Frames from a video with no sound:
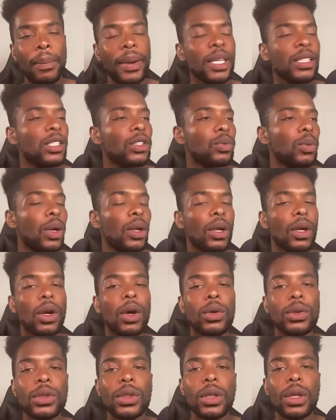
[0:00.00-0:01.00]
Bitches
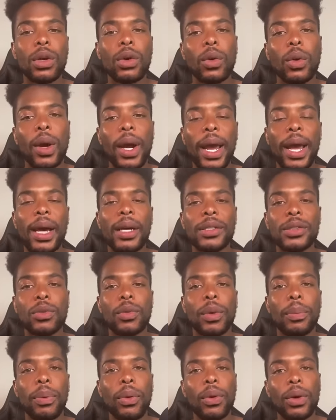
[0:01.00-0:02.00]
want to go to the
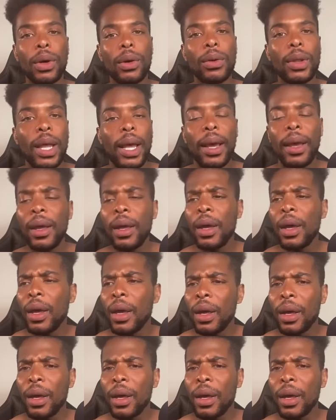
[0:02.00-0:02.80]
courthouse and report online.